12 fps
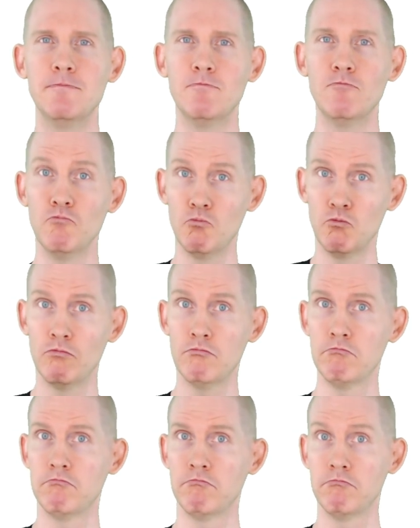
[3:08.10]

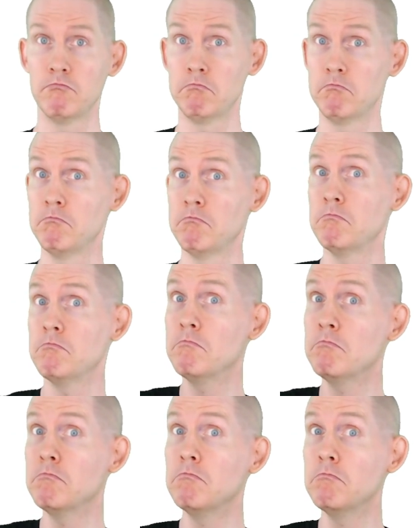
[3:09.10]

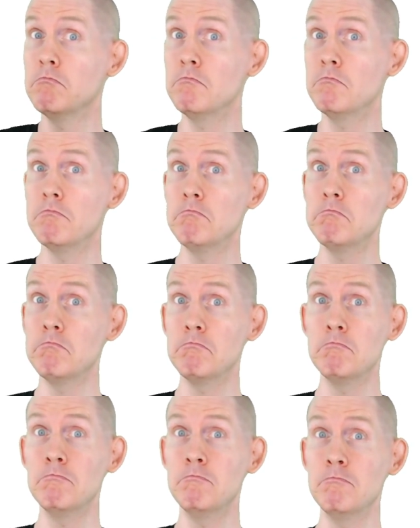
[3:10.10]

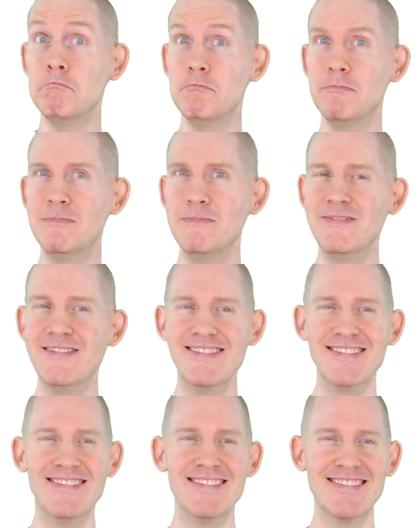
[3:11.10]

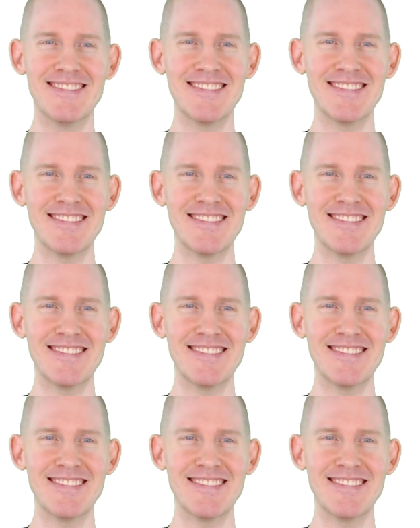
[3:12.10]
[no speech]